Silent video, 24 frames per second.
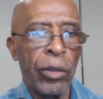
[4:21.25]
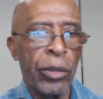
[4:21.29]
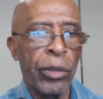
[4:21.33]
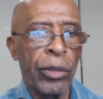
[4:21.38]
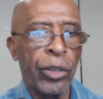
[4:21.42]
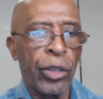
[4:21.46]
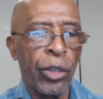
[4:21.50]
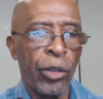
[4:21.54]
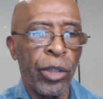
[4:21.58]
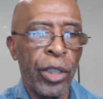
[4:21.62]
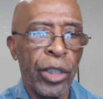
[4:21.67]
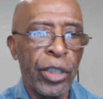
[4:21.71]

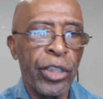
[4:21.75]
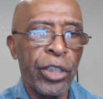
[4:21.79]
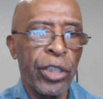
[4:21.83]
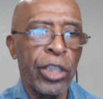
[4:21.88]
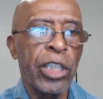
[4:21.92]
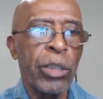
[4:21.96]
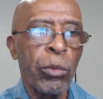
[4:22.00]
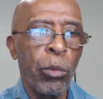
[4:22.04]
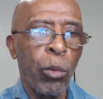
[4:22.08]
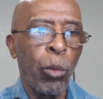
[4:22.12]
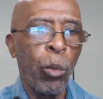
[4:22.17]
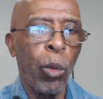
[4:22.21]
So this
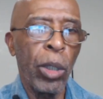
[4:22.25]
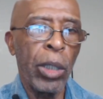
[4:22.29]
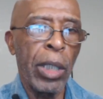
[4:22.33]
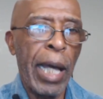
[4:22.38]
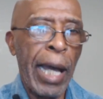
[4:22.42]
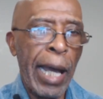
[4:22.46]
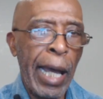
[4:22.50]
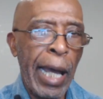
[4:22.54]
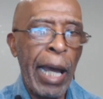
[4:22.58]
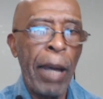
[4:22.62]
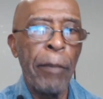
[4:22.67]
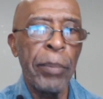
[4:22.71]
is what
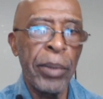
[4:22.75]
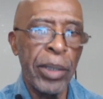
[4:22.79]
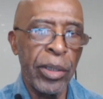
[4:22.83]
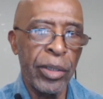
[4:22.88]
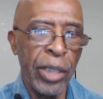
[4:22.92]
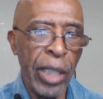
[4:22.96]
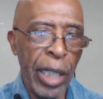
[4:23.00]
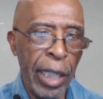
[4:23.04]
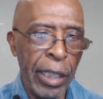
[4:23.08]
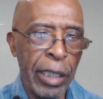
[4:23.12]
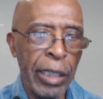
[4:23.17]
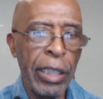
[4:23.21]
happens
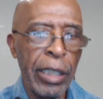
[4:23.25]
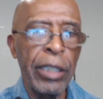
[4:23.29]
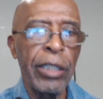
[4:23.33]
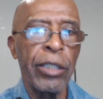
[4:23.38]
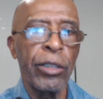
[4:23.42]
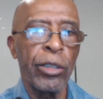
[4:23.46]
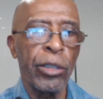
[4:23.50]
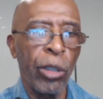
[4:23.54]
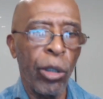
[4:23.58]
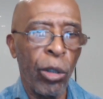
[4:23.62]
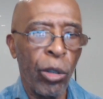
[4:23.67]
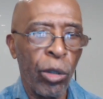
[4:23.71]
in an
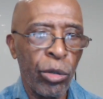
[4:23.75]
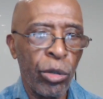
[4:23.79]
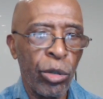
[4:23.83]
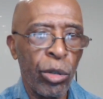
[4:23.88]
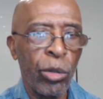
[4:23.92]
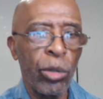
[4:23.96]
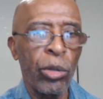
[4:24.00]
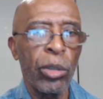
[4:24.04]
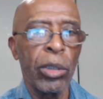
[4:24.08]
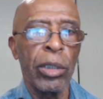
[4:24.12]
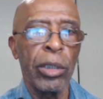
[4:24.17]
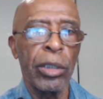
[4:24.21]

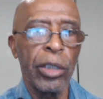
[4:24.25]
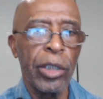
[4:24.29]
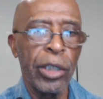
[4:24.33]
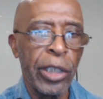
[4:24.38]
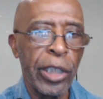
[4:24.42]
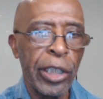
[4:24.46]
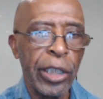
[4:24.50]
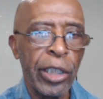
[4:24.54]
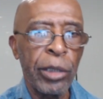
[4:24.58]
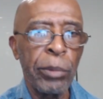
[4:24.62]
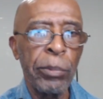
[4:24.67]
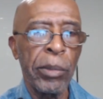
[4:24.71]
internal
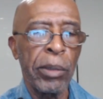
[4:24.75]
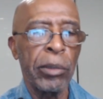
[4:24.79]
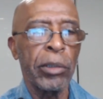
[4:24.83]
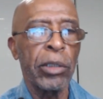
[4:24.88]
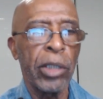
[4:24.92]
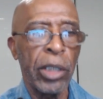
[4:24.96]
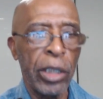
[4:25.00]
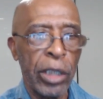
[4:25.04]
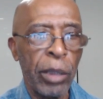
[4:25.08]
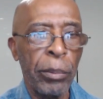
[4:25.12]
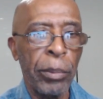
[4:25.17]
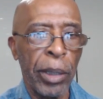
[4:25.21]

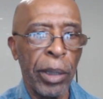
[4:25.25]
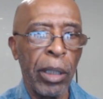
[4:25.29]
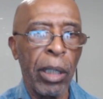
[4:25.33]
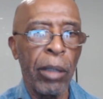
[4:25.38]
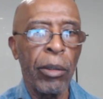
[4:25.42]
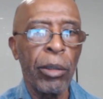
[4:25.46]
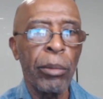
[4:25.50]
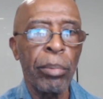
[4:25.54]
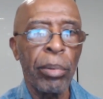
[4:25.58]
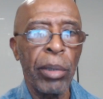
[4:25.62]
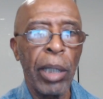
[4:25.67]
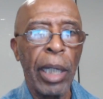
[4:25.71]

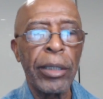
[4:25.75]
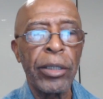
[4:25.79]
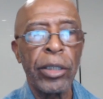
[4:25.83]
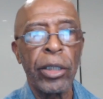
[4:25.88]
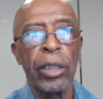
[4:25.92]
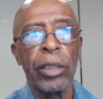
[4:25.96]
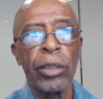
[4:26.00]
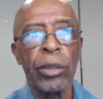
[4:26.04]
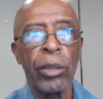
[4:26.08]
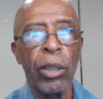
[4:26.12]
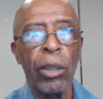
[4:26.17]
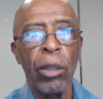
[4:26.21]
disciplinary
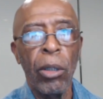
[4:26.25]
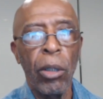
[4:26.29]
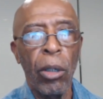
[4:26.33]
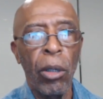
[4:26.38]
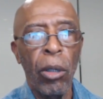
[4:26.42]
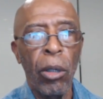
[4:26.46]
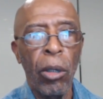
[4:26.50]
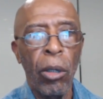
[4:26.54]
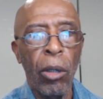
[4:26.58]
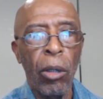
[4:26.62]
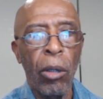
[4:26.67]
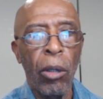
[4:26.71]
process,
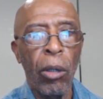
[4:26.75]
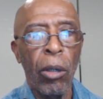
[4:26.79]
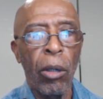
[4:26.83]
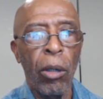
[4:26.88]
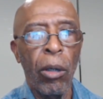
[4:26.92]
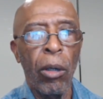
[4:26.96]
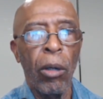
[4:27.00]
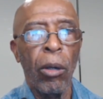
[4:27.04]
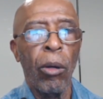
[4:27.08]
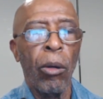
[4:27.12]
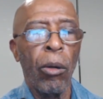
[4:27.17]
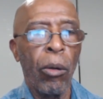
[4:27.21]

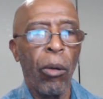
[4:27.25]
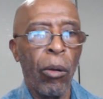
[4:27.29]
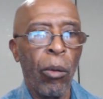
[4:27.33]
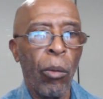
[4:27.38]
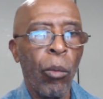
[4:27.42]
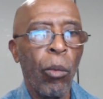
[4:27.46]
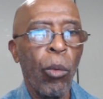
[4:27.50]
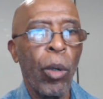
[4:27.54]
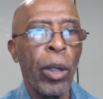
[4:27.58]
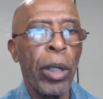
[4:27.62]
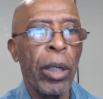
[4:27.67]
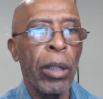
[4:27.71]

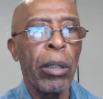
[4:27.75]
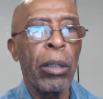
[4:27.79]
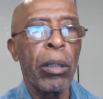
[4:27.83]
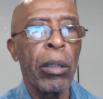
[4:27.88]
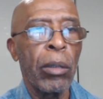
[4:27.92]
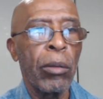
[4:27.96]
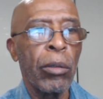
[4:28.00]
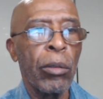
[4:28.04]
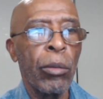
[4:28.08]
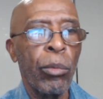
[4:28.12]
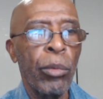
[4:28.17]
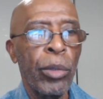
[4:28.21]

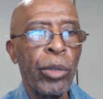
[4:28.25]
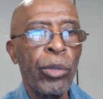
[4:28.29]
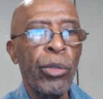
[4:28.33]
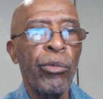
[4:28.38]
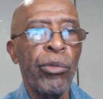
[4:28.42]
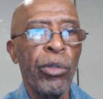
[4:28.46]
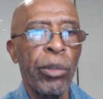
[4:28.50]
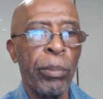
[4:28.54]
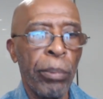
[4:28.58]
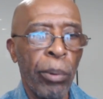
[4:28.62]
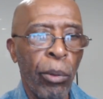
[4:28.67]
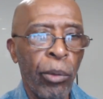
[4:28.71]
where when you
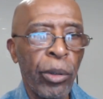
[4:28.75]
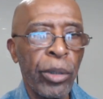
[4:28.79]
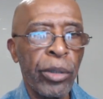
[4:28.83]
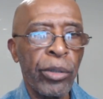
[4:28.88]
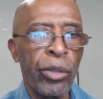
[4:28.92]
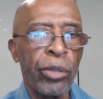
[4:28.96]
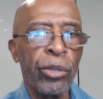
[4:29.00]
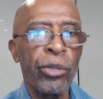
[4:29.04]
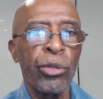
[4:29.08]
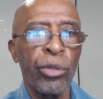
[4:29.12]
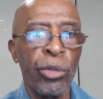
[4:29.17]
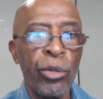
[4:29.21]
report
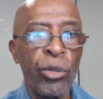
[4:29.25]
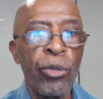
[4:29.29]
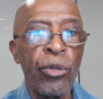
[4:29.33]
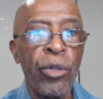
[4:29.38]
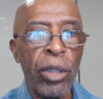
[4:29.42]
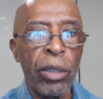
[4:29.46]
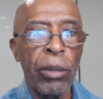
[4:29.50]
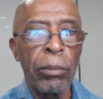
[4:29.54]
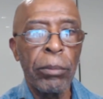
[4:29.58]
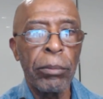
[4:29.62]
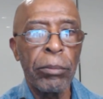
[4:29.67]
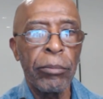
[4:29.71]
the
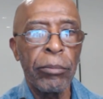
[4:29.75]
truth,